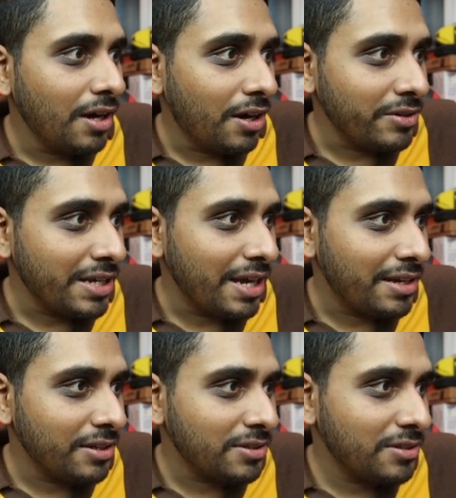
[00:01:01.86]
I'll
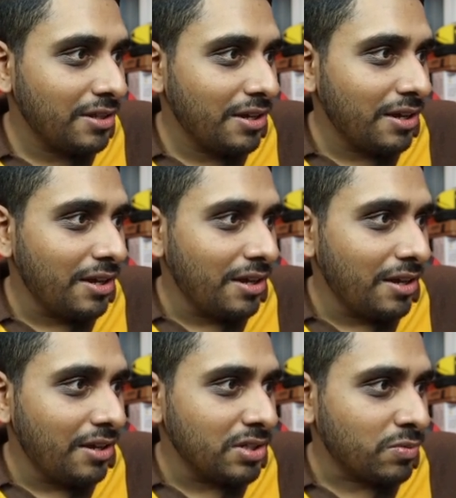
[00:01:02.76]
take it.
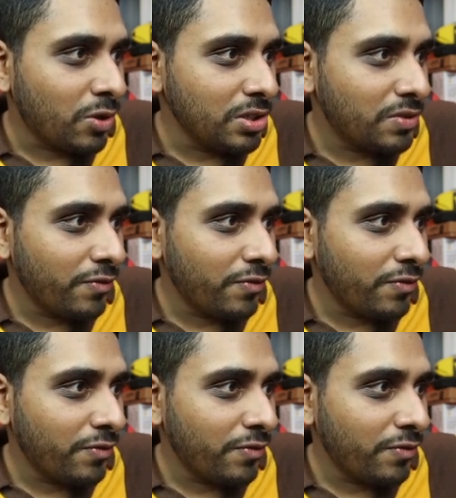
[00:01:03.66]
Swans